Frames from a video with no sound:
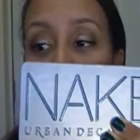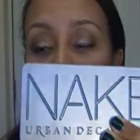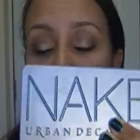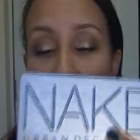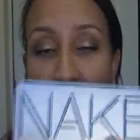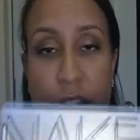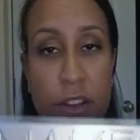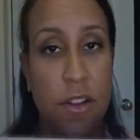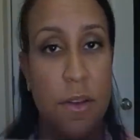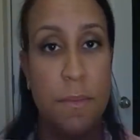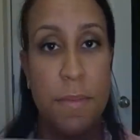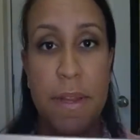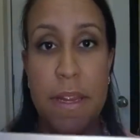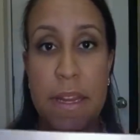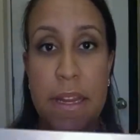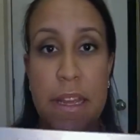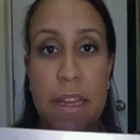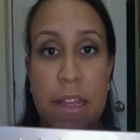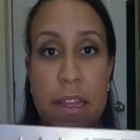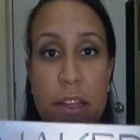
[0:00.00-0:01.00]
I
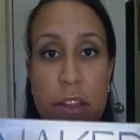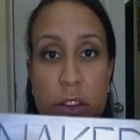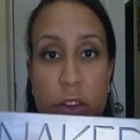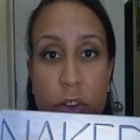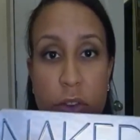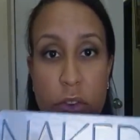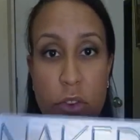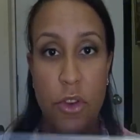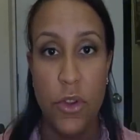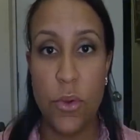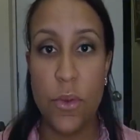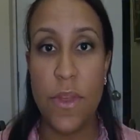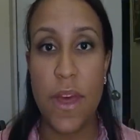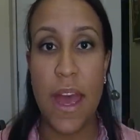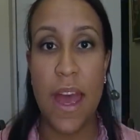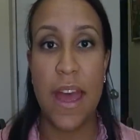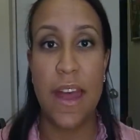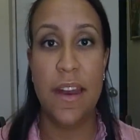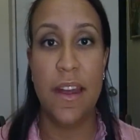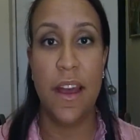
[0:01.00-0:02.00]
completely knew
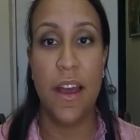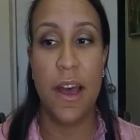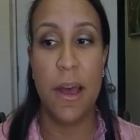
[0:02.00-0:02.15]
that.